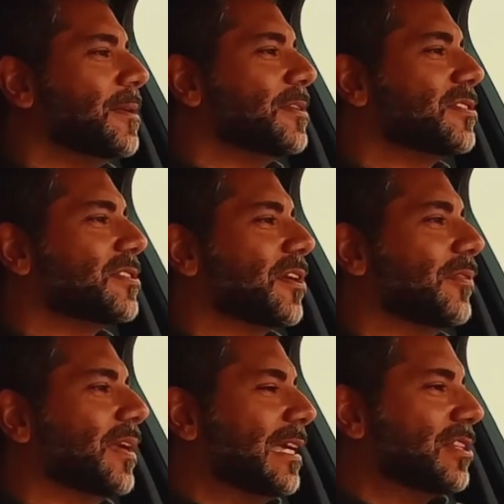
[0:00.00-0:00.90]

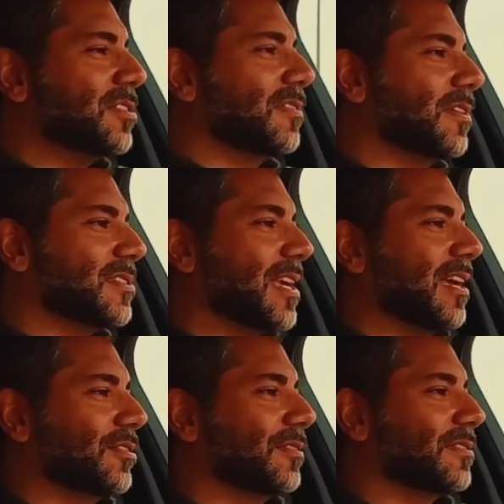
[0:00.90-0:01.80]
So each of those
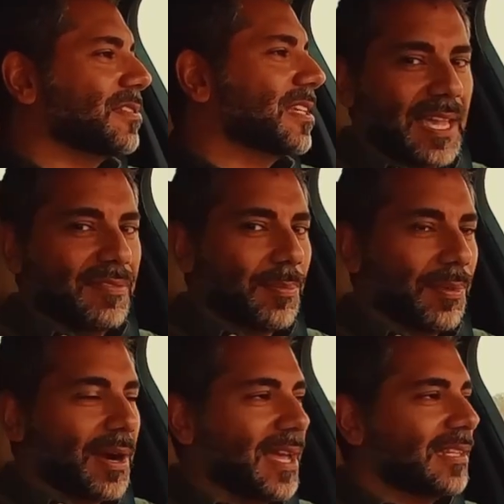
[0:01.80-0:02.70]
handovers gave the
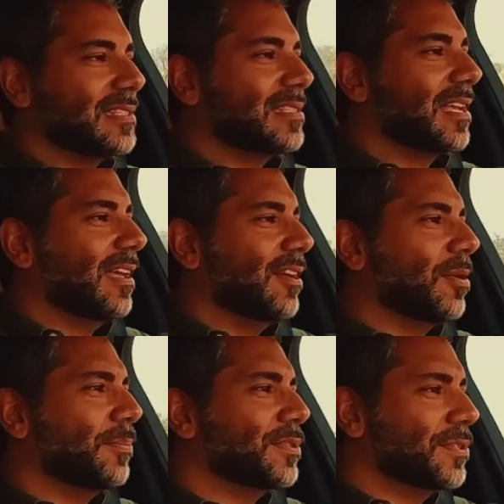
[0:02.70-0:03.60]
brand an
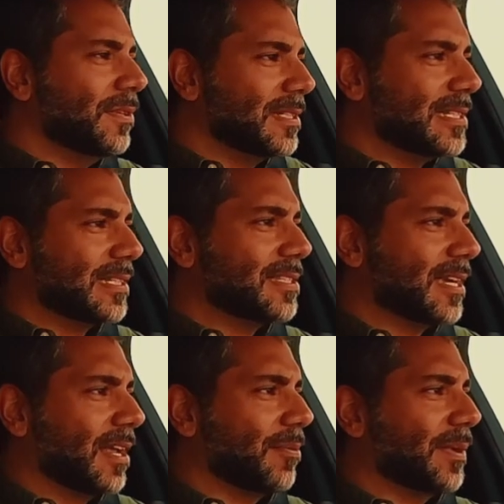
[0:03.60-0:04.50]
opportunity to
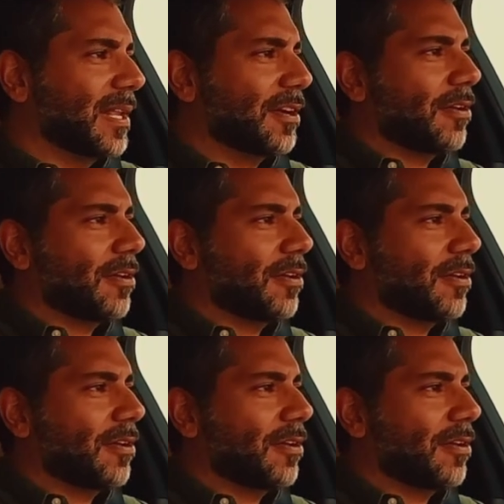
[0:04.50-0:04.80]
kind of be like,